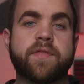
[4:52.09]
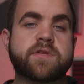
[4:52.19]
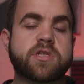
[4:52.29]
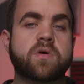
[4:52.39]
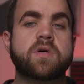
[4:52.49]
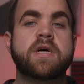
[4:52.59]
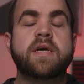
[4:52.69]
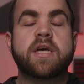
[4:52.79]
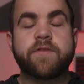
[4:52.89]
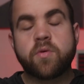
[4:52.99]
So
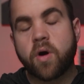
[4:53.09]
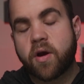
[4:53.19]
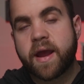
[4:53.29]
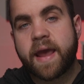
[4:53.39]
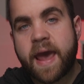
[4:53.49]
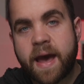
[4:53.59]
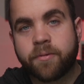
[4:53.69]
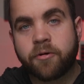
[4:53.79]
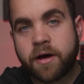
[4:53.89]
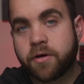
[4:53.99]
if you are a
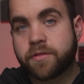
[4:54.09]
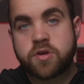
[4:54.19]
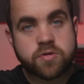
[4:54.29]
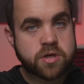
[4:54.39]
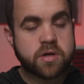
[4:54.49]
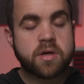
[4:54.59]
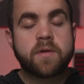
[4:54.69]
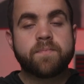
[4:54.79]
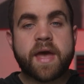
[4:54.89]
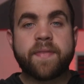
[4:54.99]
Apple Health user
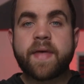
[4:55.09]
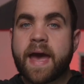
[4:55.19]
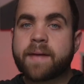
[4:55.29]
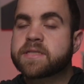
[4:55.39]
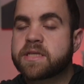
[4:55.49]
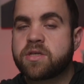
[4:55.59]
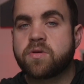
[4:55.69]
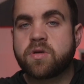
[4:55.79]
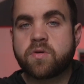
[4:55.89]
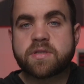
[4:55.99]
and the apps that you
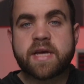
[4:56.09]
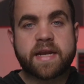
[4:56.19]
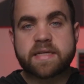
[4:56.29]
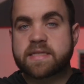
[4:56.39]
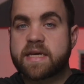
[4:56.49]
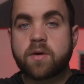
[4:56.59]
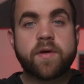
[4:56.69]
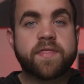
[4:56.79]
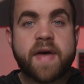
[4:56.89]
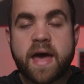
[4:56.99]
use kind of sync
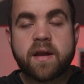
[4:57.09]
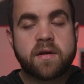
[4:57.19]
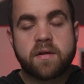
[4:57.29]
with that,